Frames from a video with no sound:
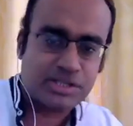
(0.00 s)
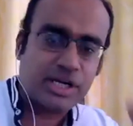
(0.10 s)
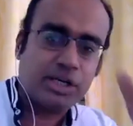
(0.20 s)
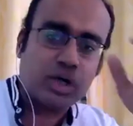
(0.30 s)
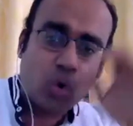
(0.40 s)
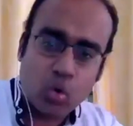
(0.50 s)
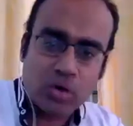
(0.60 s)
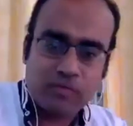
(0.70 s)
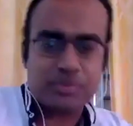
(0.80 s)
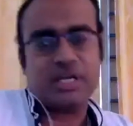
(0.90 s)
Your own
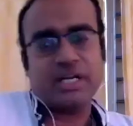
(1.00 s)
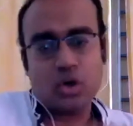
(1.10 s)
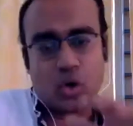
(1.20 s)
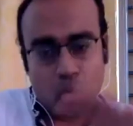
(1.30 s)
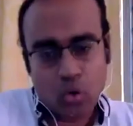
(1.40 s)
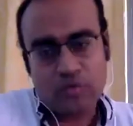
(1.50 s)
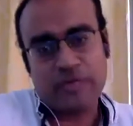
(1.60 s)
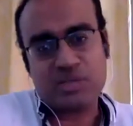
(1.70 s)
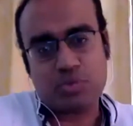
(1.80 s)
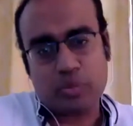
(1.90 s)
website, your own
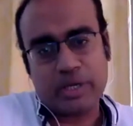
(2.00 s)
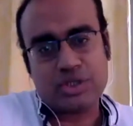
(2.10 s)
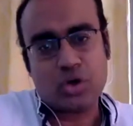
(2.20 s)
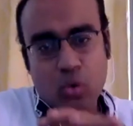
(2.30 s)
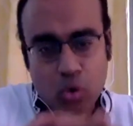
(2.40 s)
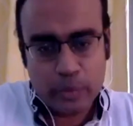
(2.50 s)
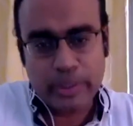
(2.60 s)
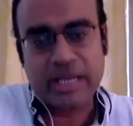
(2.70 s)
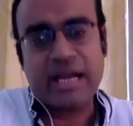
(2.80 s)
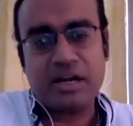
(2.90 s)
Facebook page, your own Twitter
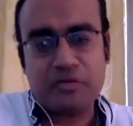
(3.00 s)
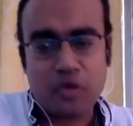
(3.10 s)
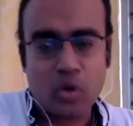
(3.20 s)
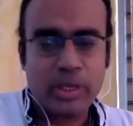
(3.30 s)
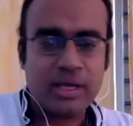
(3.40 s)
handle following.